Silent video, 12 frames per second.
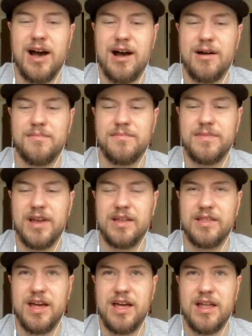And
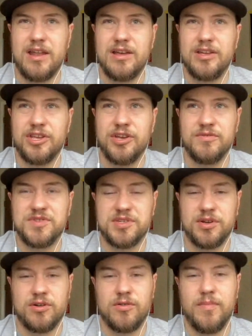then you
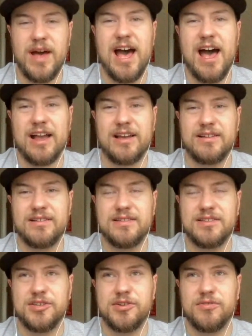circle back
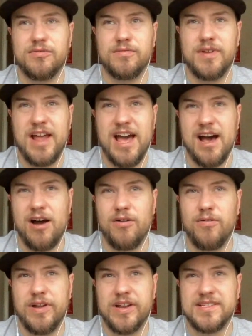to
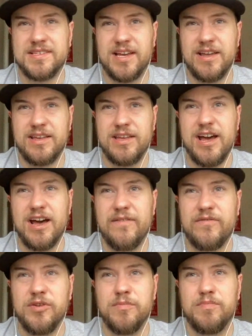now, and it's like, yeah,
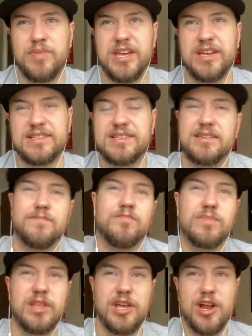if you beat,
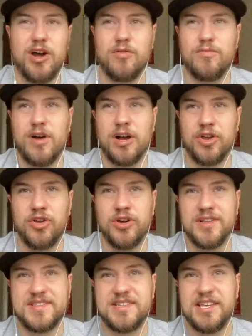you know, a
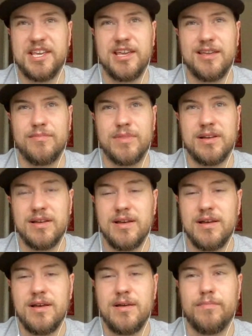good team,
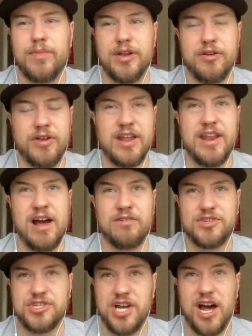but you're getting
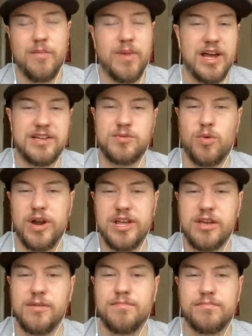outshot by
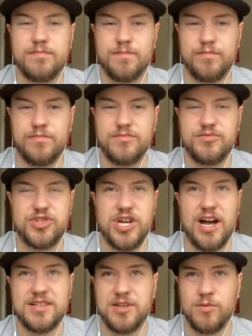20
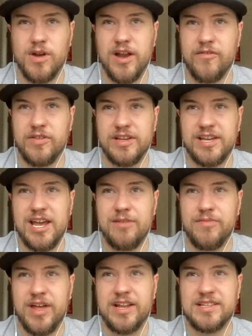shots or whatever in the
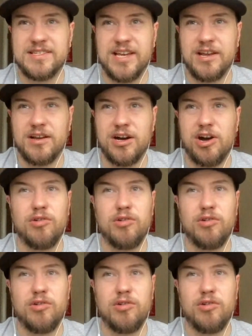game, then it's like,